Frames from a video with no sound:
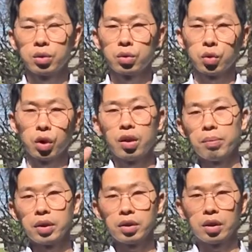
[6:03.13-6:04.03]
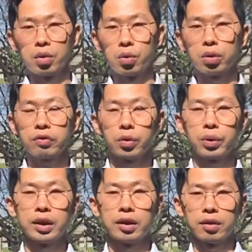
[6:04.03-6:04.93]
to open the roof
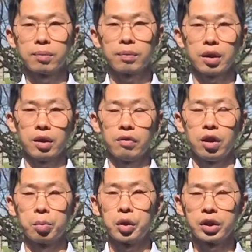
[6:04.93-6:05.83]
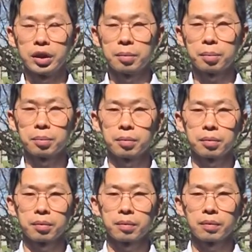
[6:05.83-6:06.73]
window of our body
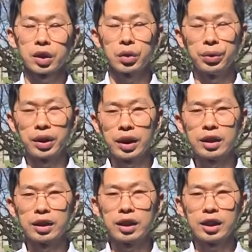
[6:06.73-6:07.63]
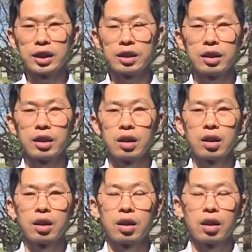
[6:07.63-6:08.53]
to get the heat
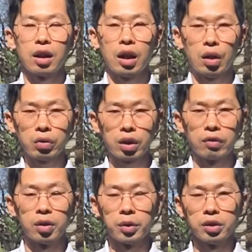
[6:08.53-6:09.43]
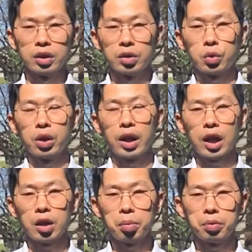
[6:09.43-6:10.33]
out of the body, to
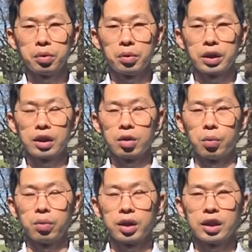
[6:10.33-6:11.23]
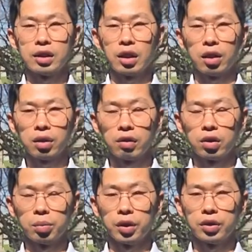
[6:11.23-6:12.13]
help to get the heat out of
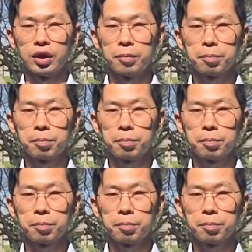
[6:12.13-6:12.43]
the body.